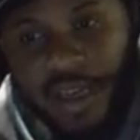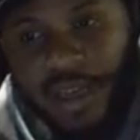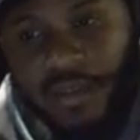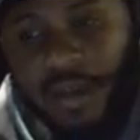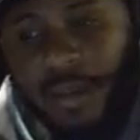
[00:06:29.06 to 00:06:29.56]

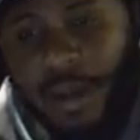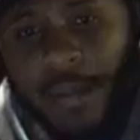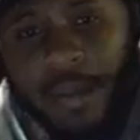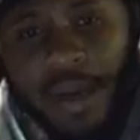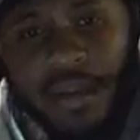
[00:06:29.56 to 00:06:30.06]
come out
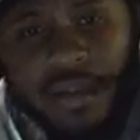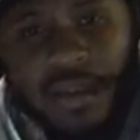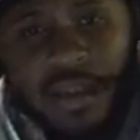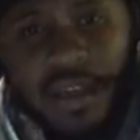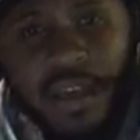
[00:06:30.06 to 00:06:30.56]
better.
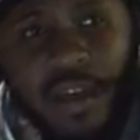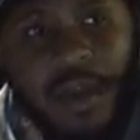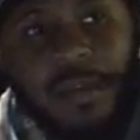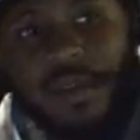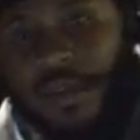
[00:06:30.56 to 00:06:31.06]
I'm gonna do a